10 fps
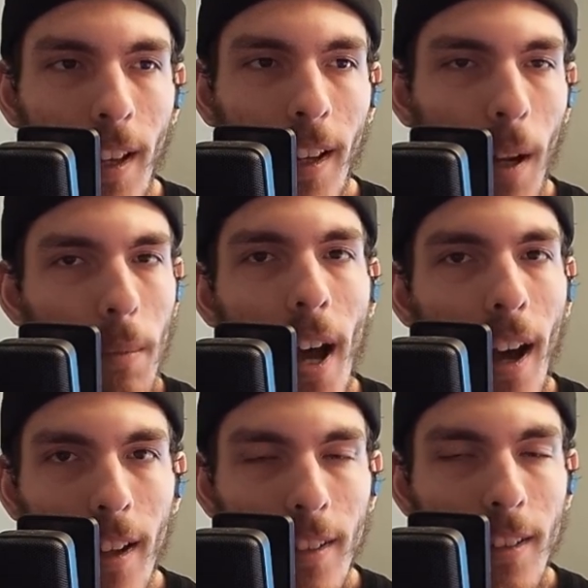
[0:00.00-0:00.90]
and I'm
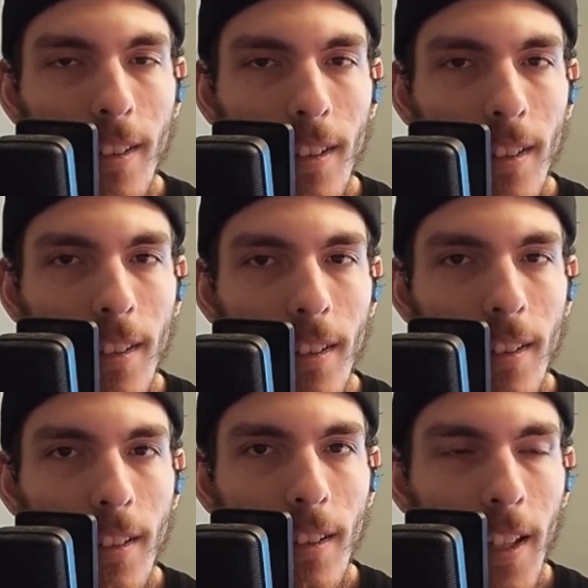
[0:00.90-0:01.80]
not.
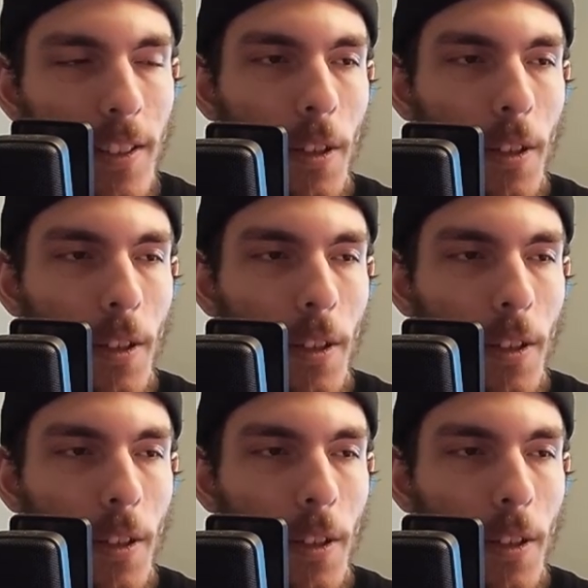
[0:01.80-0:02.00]
And